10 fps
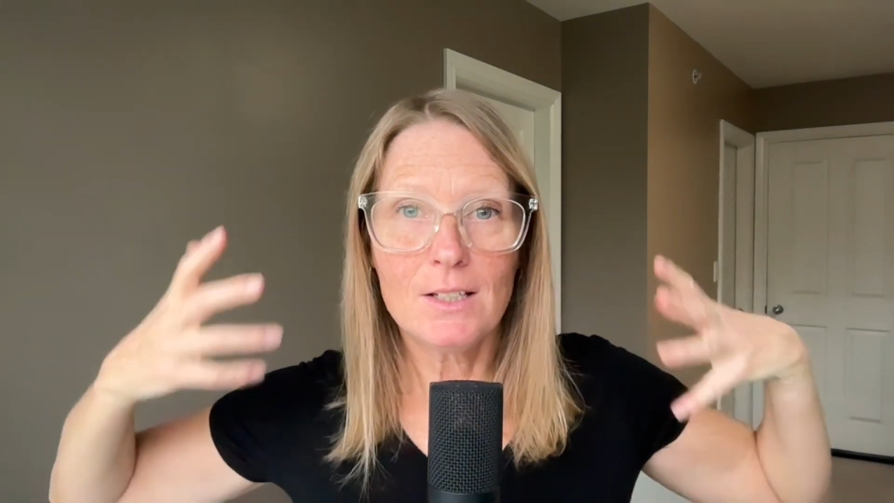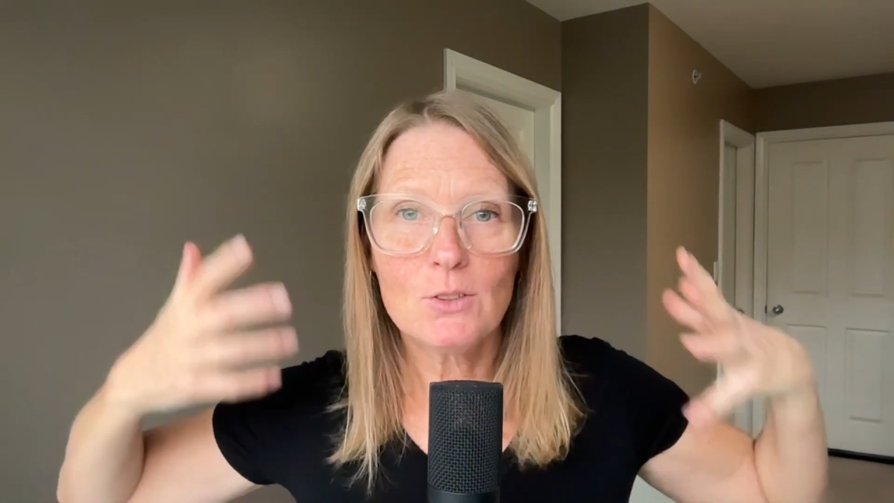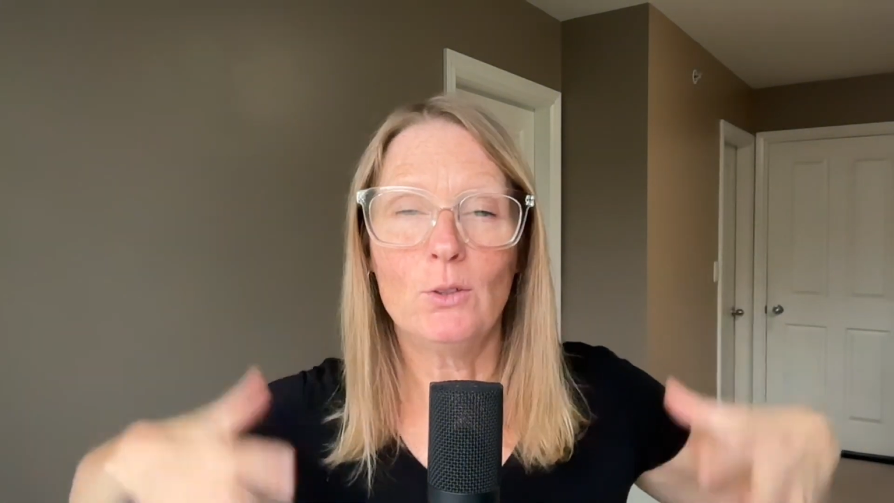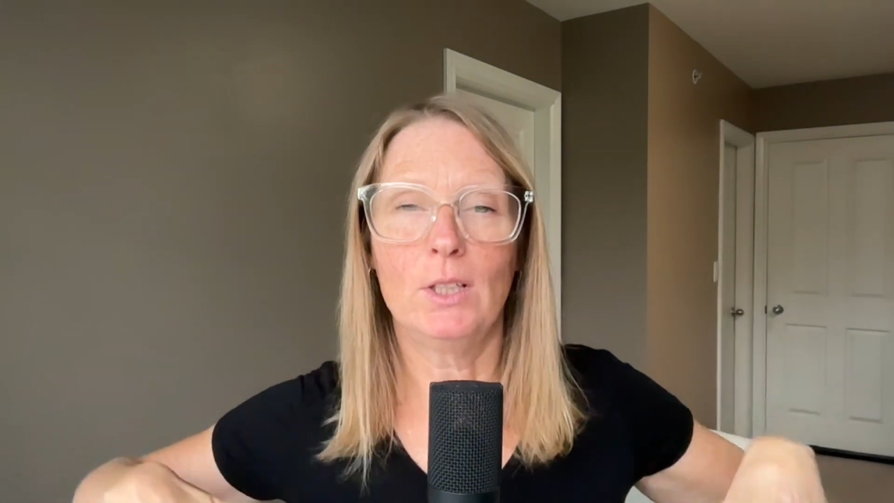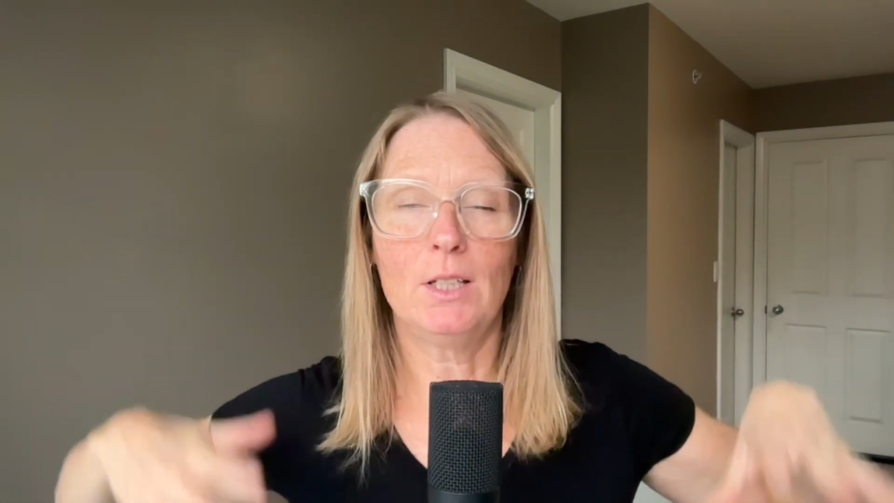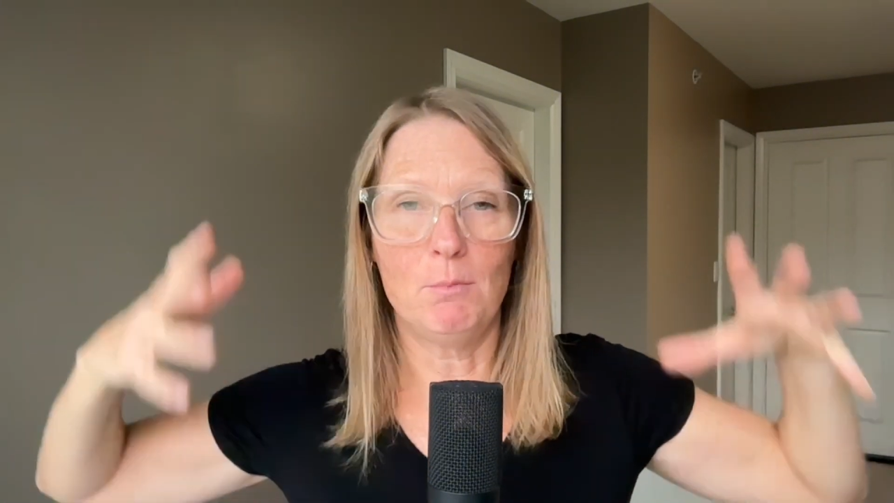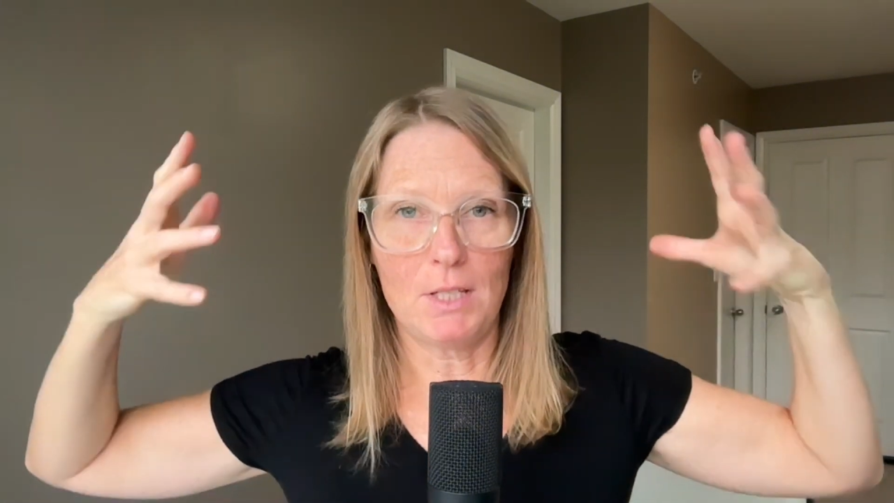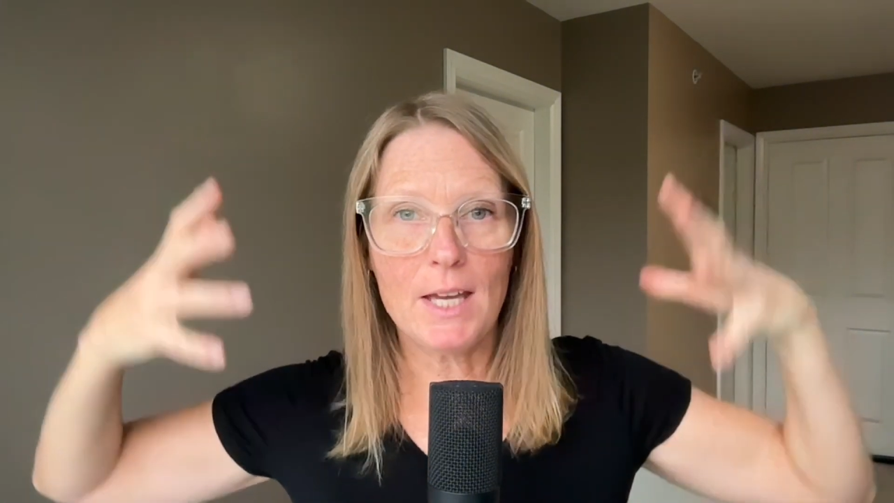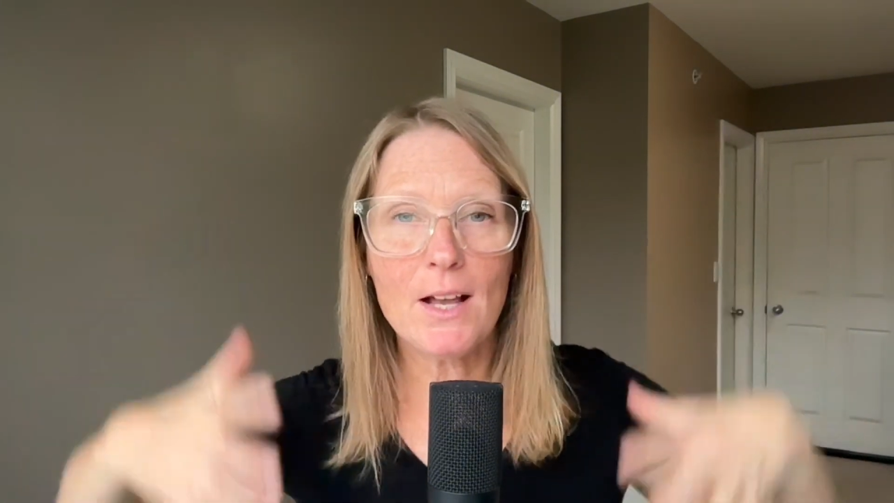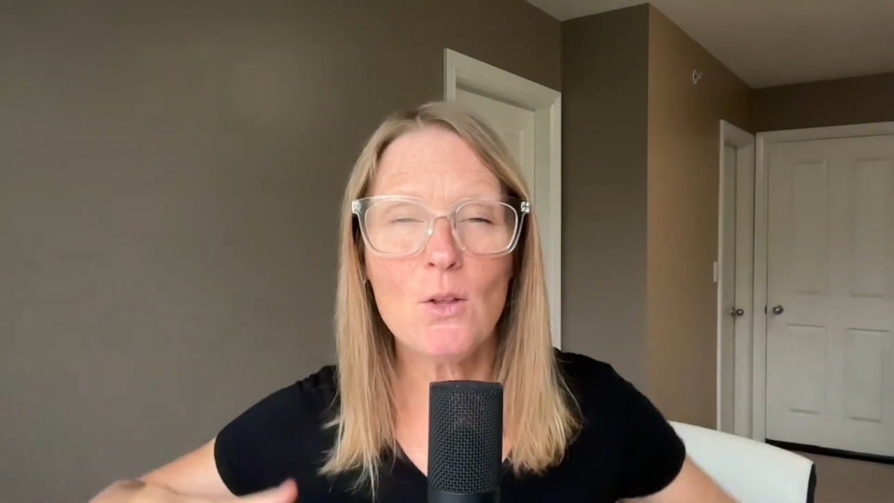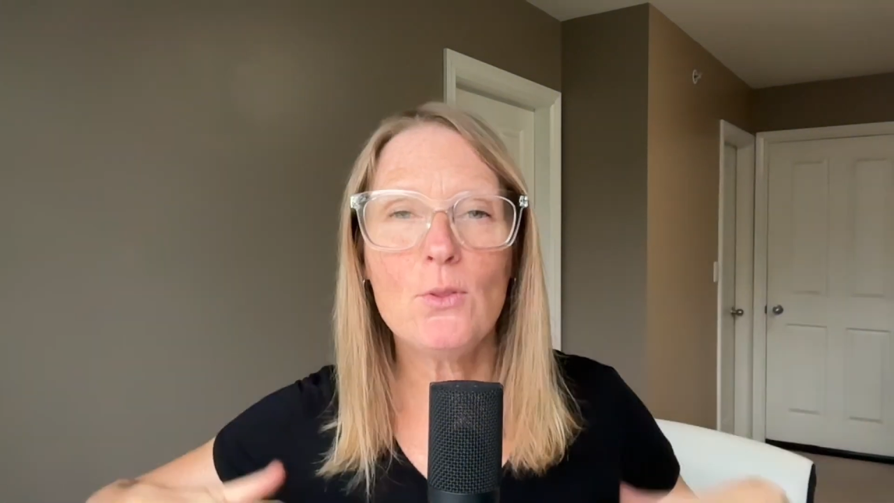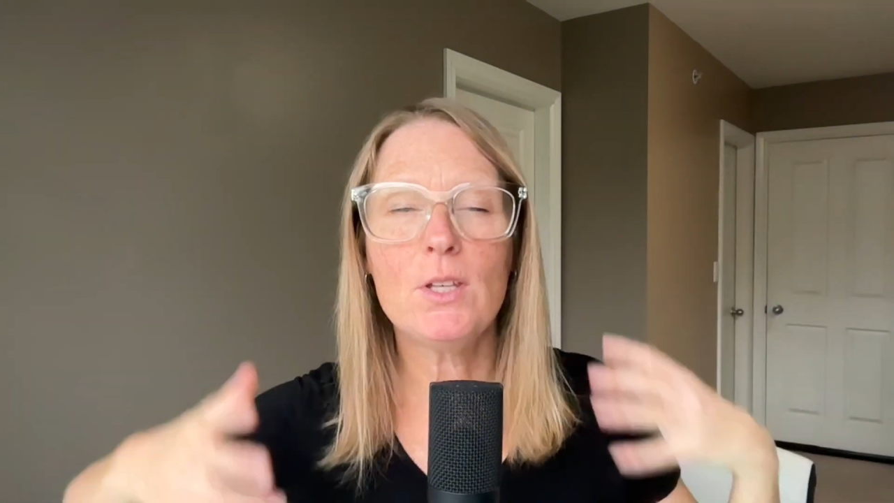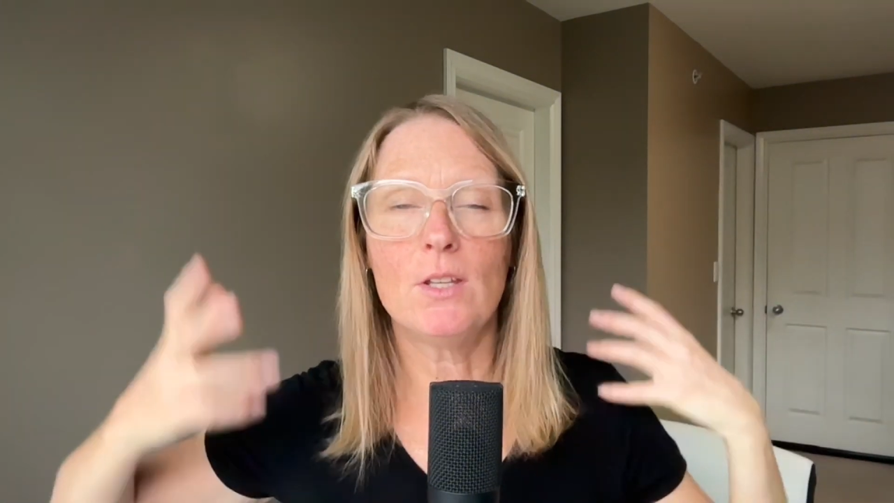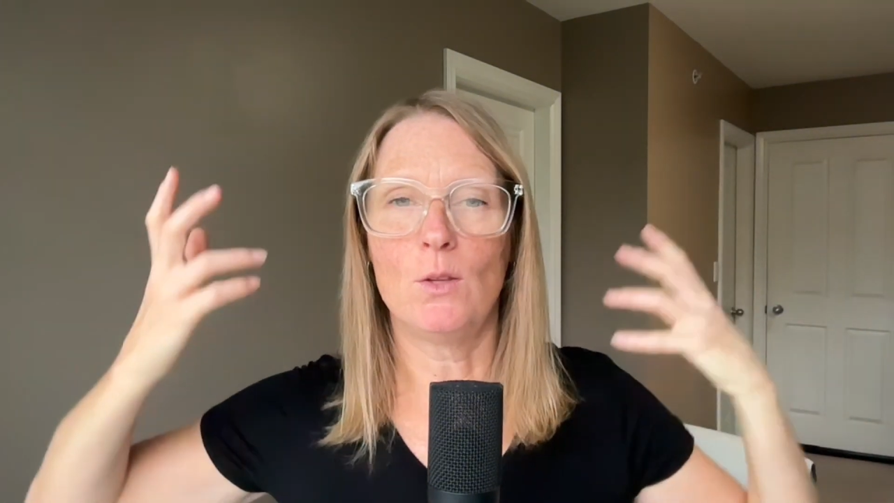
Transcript: so it can be healthy in